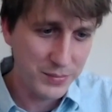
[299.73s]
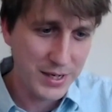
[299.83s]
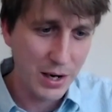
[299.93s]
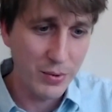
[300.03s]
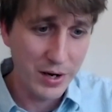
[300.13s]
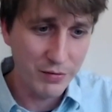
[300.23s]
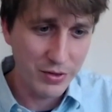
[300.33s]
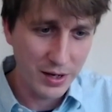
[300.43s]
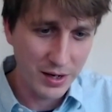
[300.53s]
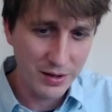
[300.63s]
get rid of
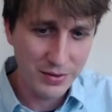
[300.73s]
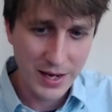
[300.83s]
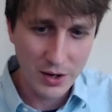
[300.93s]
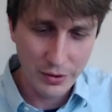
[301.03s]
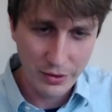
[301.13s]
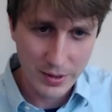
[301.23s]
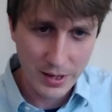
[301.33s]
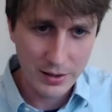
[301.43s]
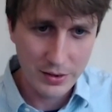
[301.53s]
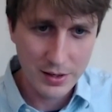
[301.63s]
the health
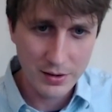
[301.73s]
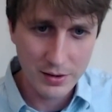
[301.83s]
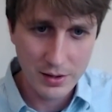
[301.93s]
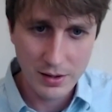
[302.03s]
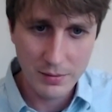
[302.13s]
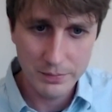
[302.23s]
threat at the end of the day.